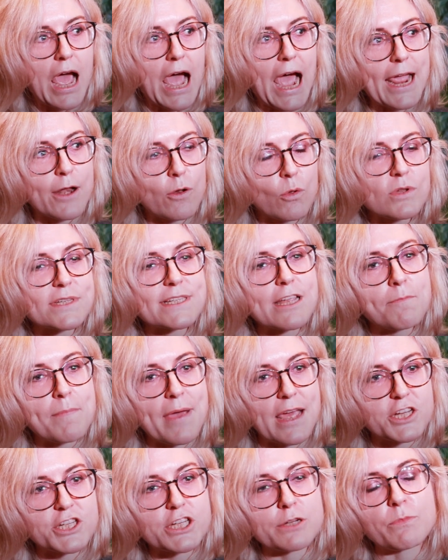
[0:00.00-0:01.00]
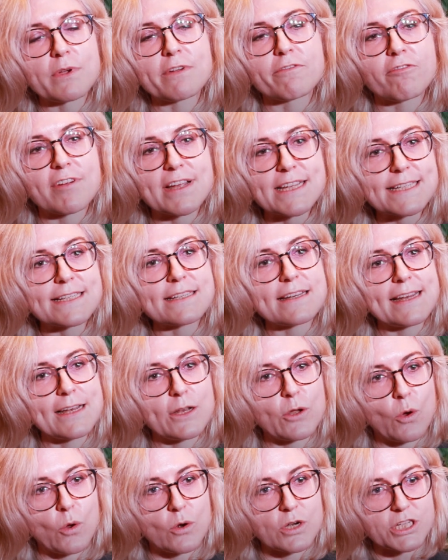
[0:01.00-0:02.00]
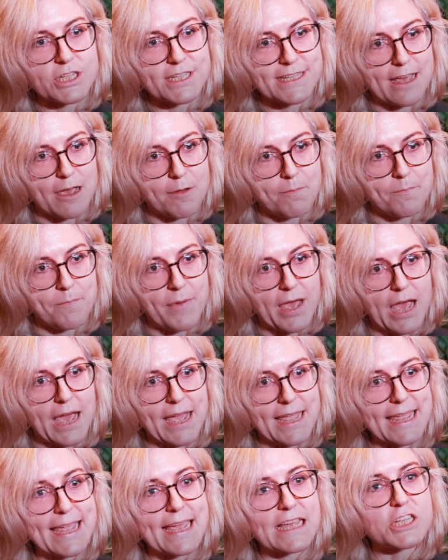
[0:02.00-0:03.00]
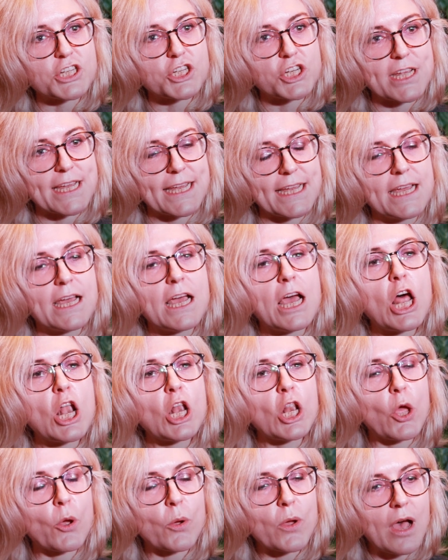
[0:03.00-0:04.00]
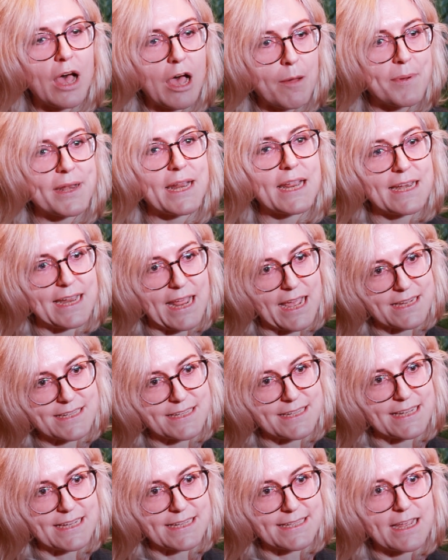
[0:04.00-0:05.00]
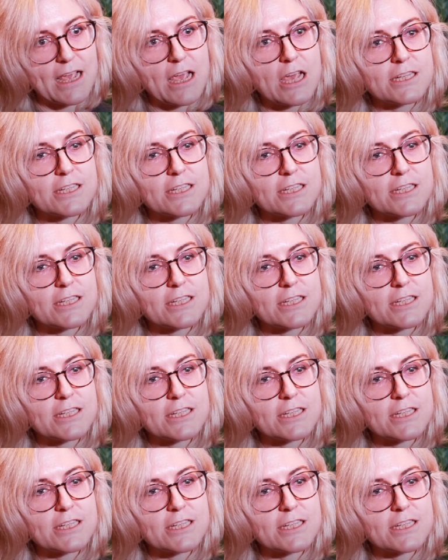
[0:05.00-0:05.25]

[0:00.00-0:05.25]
I'd also mention we've recently launched some ESG low carbon indexes.